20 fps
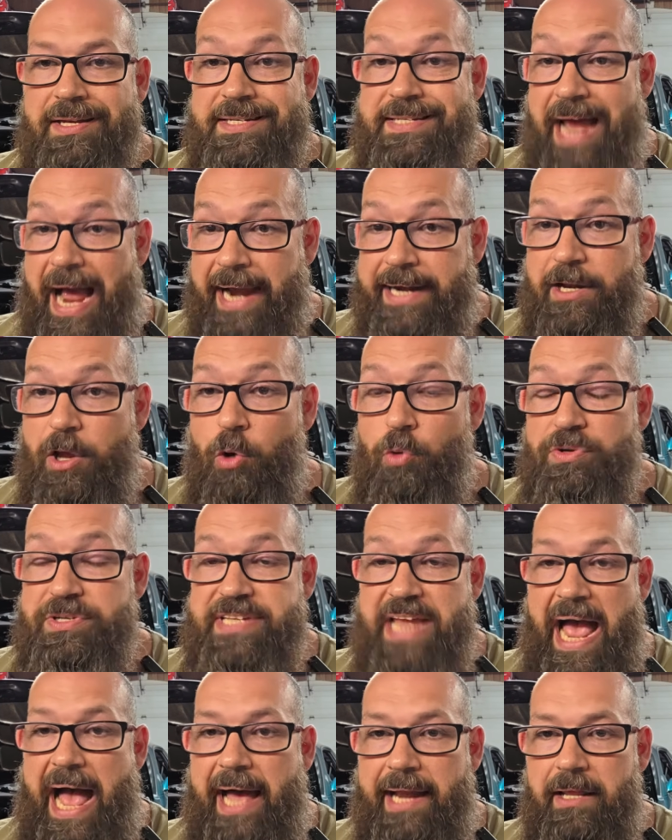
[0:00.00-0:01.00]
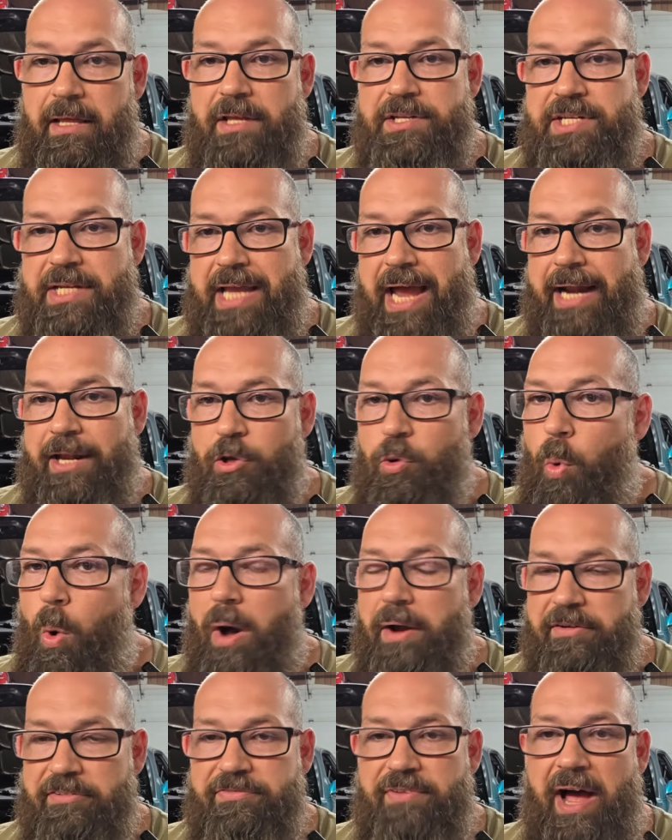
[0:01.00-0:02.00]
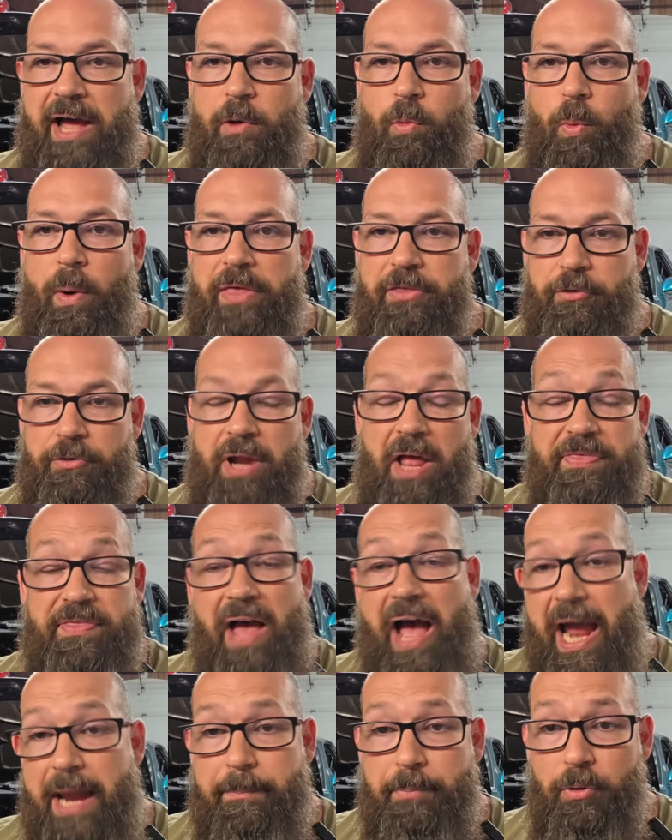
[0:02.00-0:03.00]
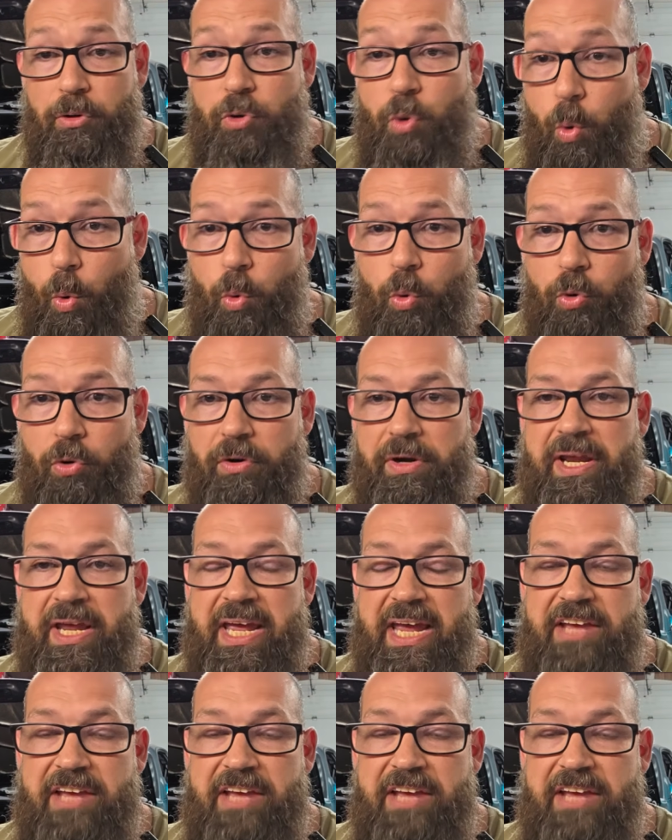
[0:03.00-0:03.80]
dyno data to kind of quantify whether or not the Hypercore